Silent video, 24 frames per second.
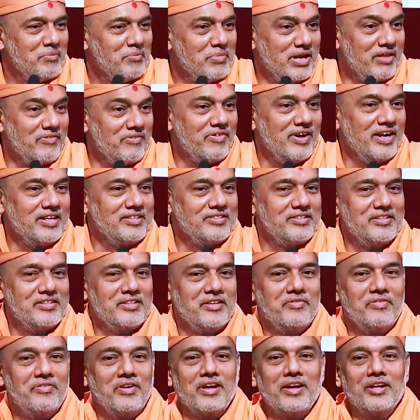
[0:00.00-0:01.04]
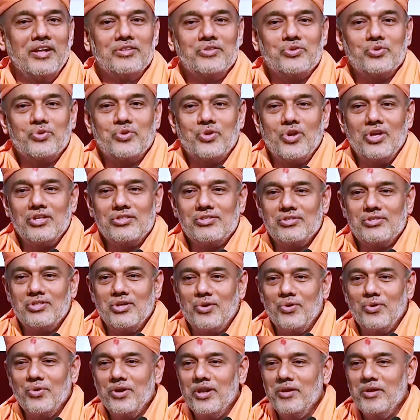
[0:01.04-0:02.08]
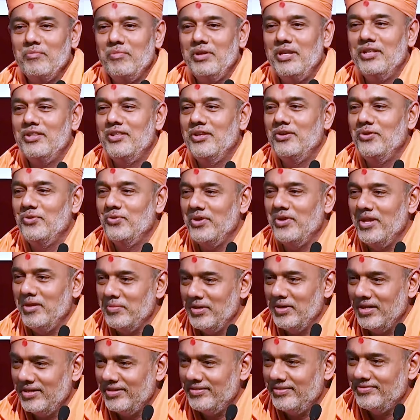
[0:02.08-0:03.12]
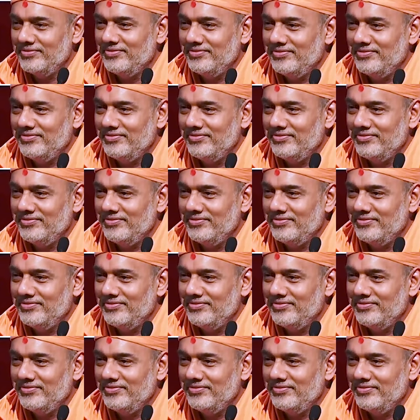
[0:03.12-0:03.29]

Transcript: But he finds it difficult to cross the road and meet the new neighbor.